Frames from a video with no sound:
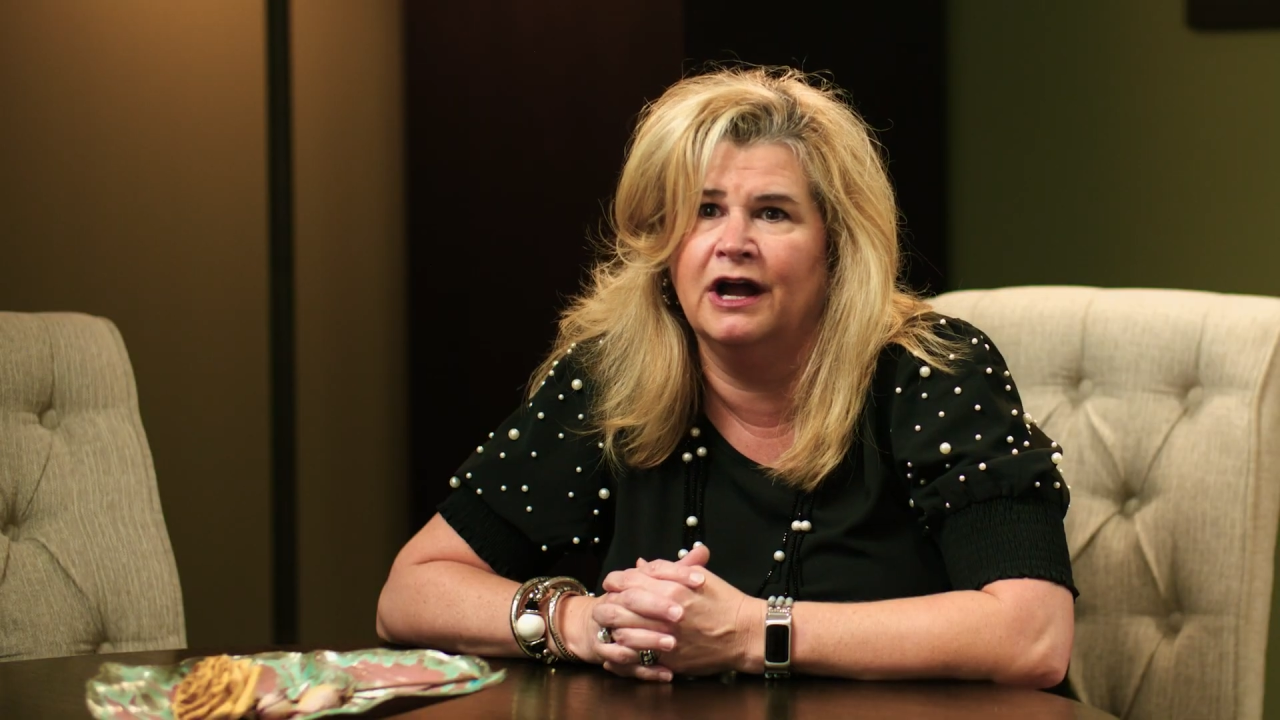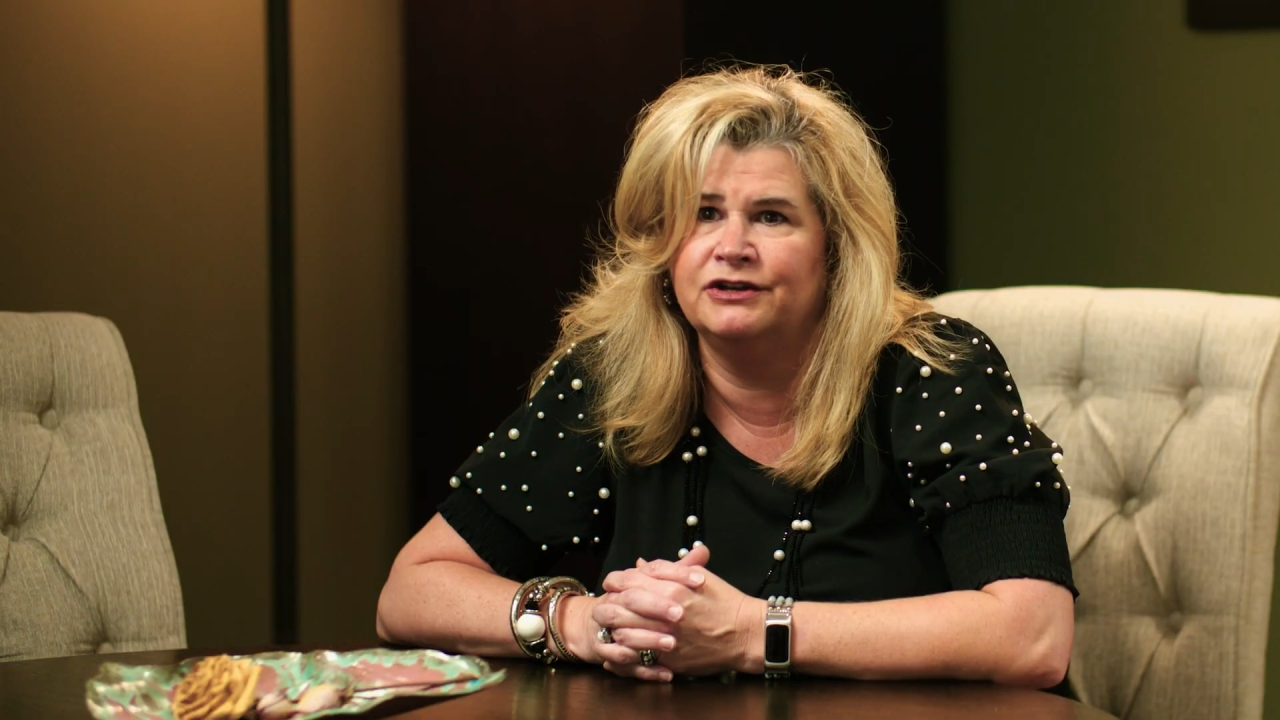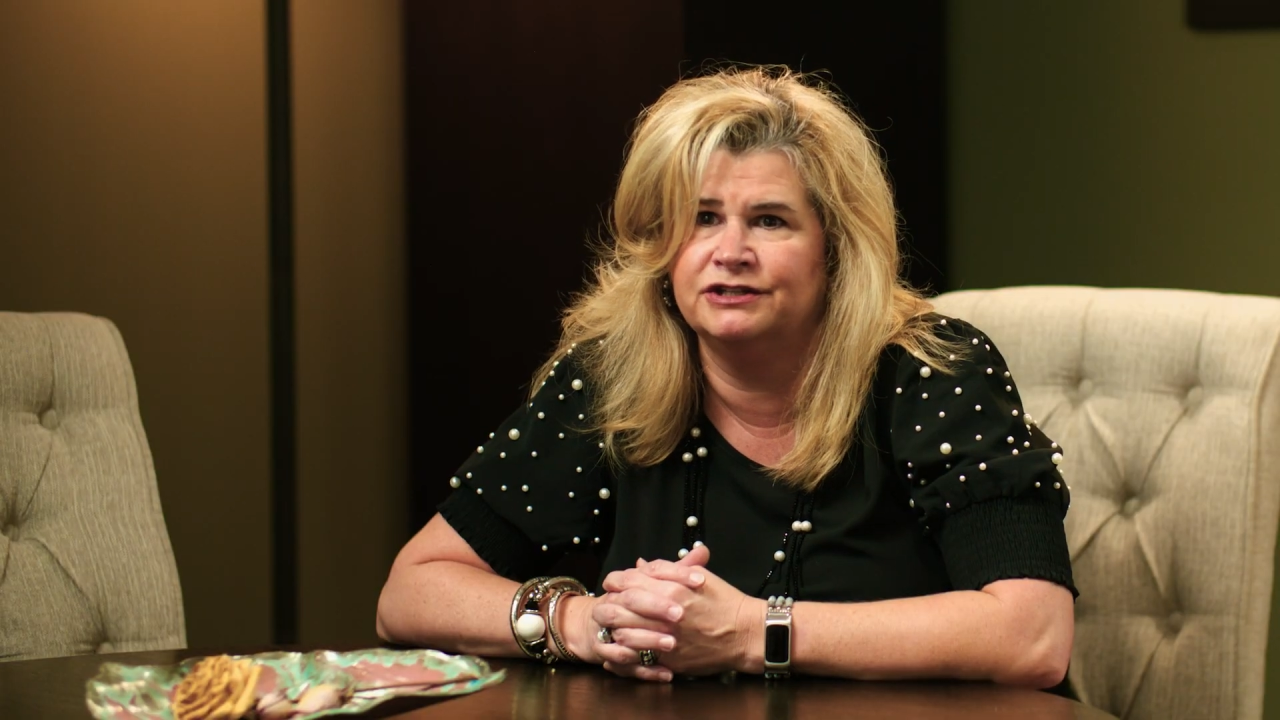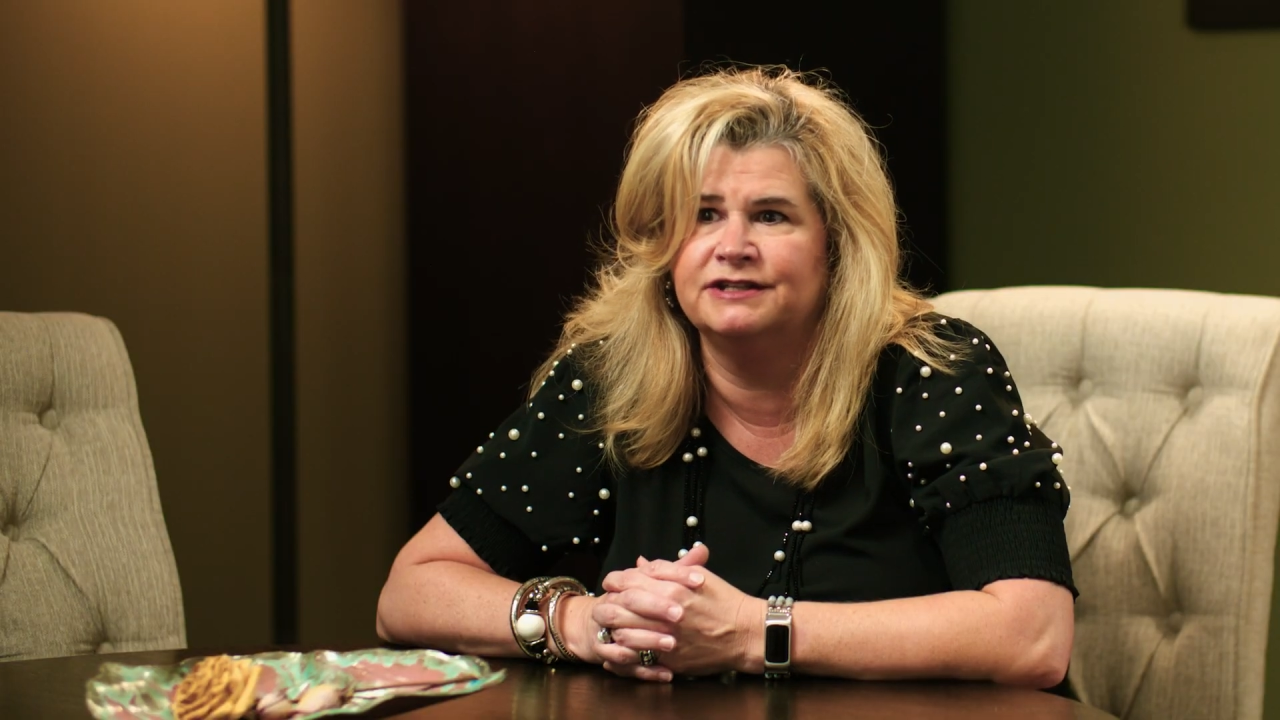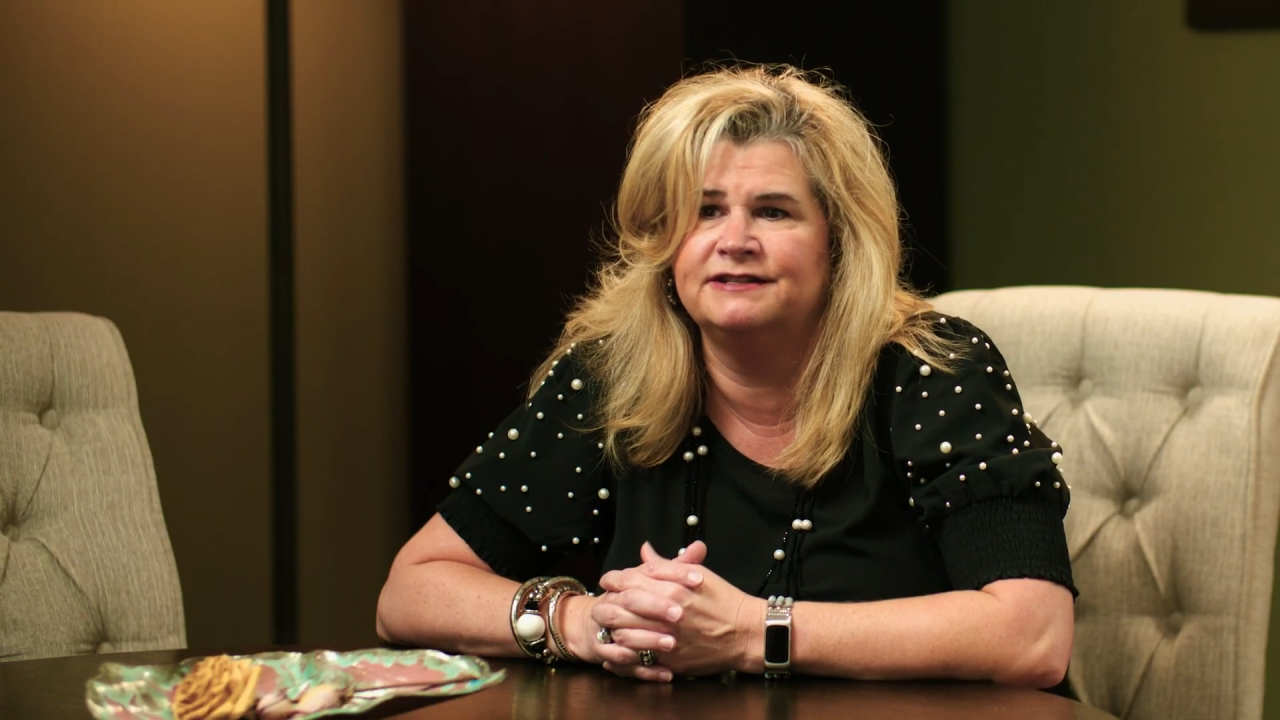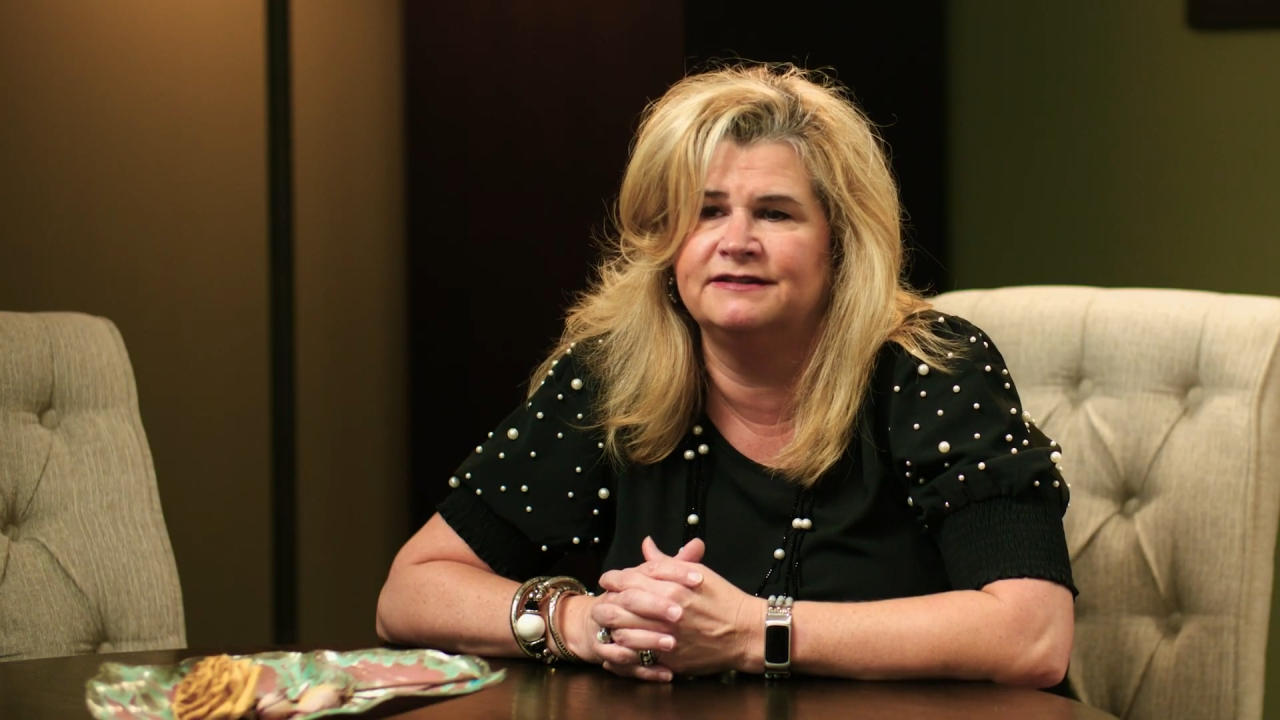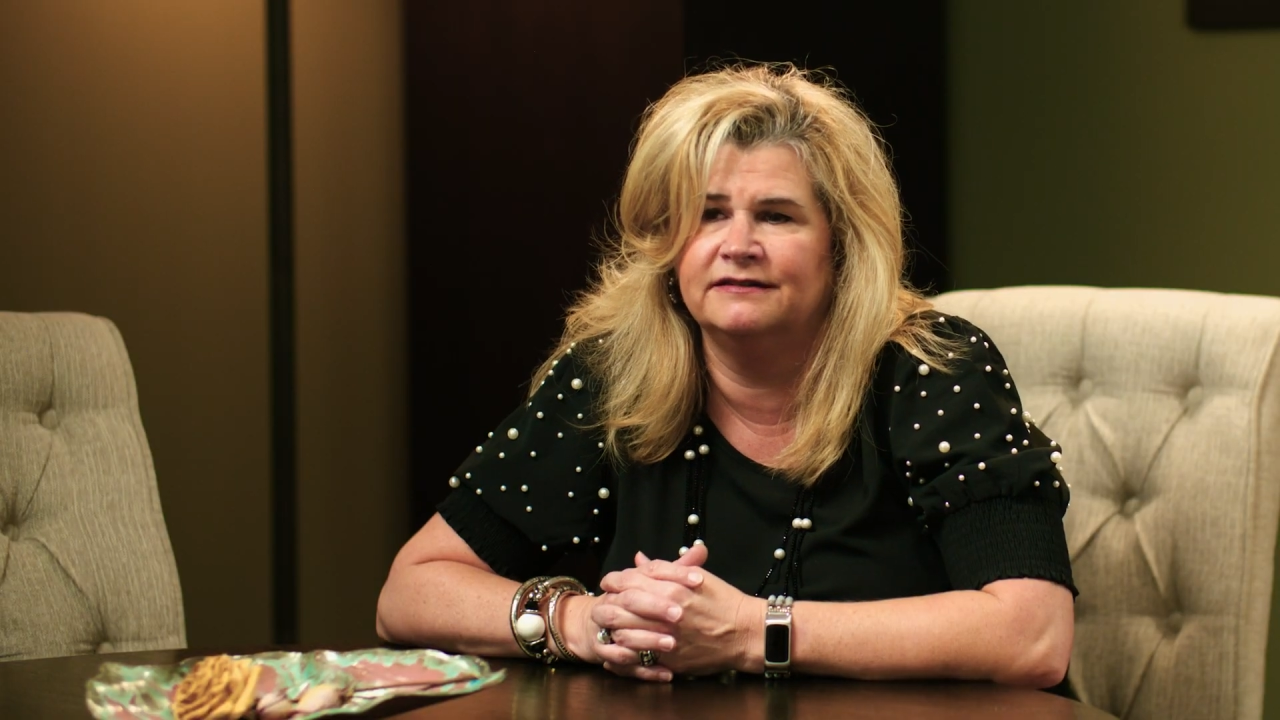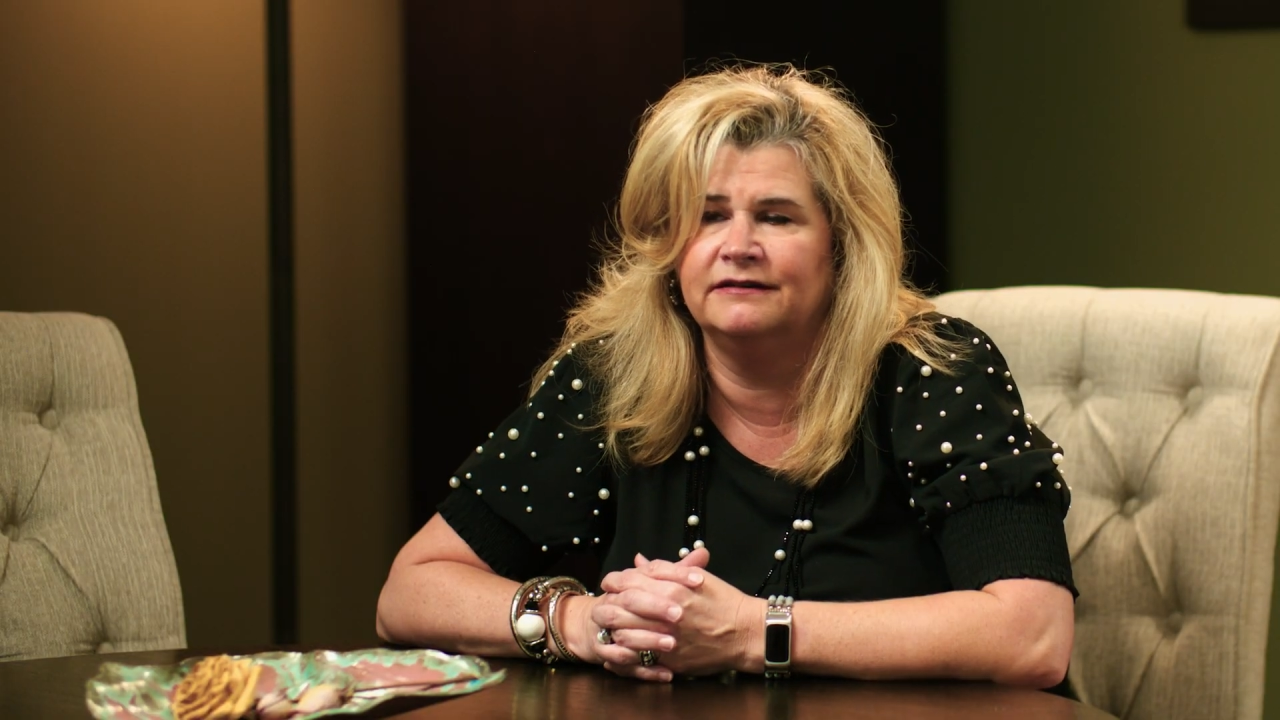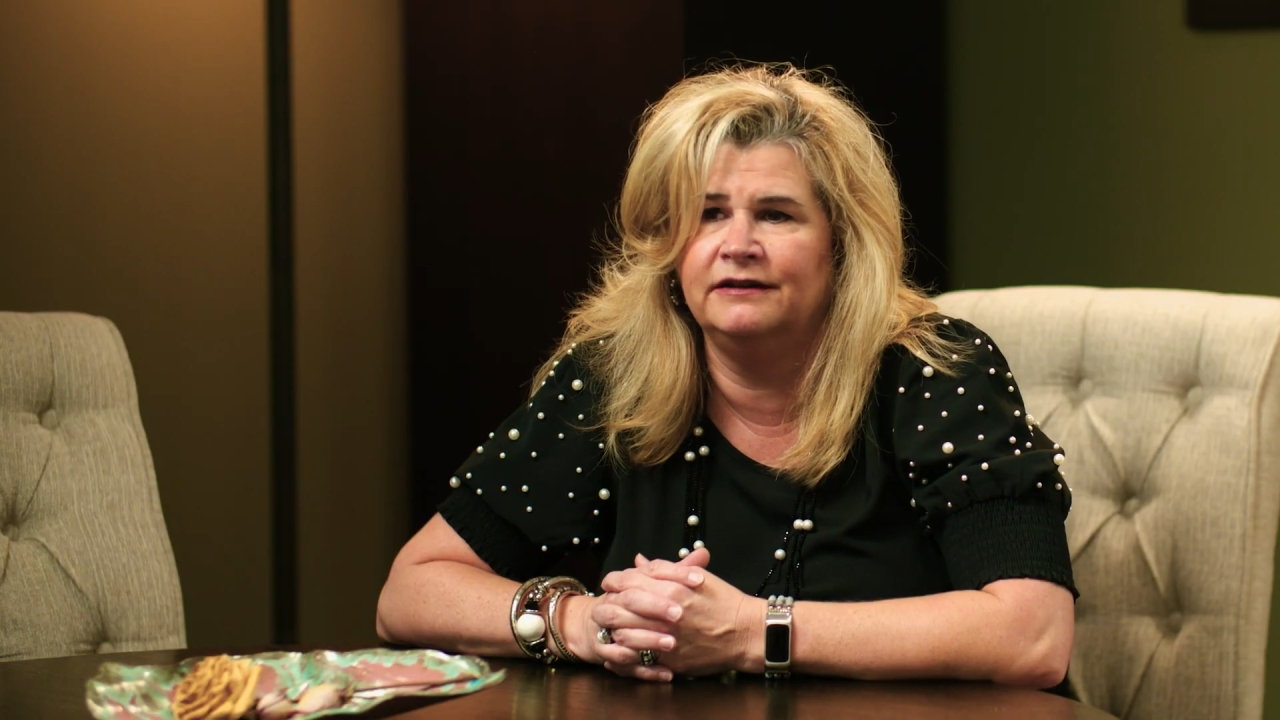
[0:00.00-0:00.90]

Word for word: not just